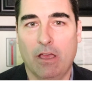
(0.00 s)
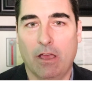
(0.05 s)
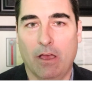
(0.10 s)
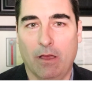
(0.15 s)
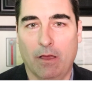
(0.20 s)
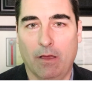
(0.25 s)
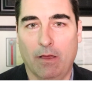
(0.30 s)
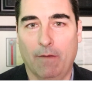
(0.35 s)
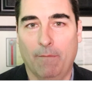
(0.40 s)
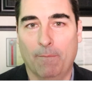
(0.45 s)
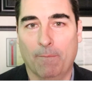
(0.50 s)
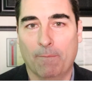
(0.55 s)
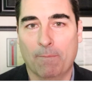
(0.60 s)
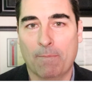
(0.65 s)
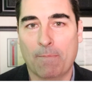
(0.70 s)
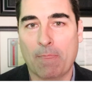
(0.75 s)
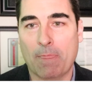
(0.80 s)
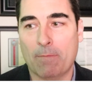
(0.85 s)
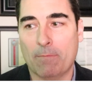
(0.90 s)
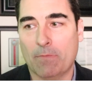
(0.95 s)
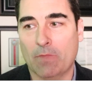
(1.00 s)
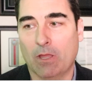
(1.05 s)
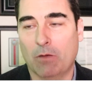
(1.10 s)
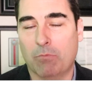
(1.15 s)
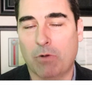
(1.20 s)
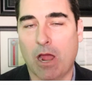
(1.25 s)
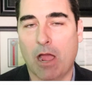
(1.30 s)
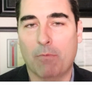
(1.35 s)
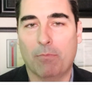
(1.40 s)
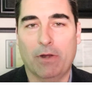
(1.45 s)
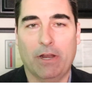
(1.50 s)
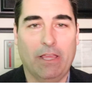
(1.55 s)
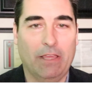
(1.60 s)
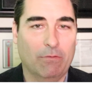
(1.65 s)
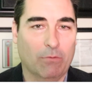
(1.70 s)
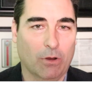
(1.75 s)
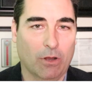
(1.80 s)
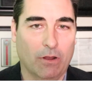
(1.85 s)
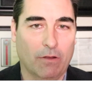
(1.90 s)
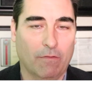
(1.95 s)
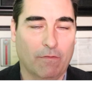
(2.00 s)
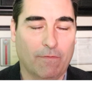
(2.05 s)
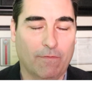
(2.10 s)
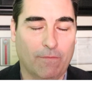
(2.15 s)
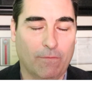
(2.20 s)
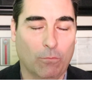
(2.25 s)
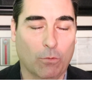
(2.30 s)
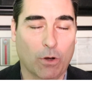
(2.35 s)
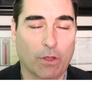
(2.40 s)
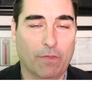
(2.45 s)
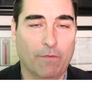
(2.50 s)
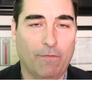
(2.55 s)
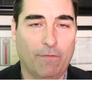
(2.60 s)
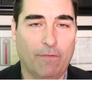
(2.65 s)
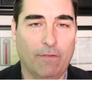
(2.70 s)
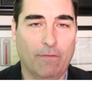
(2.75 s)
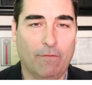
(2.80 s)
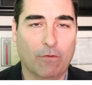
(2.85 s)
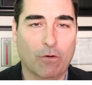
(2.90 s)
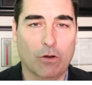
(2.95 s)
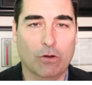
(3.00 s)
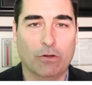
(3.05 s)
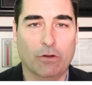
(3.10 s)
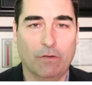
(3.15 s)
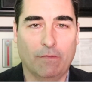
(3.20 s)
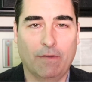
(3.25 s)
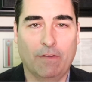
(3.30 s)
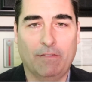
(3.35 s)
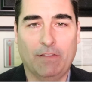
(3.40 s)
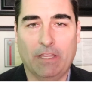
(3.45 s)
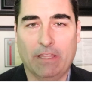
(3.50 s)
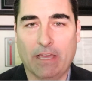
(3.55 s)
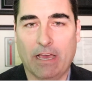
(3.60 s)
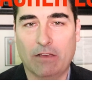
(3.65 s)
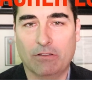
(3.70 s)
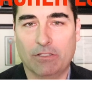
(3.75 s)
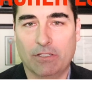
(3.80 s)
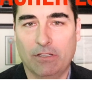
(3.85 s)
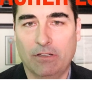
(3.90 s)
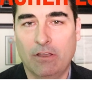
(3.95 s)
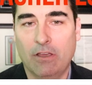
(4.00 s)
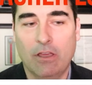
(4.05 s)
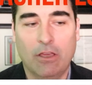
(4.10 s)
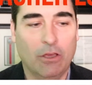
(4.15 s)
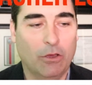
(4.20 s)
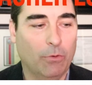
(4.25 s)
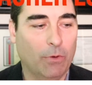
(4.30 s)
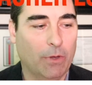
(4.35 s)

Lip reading: a property worth $450,000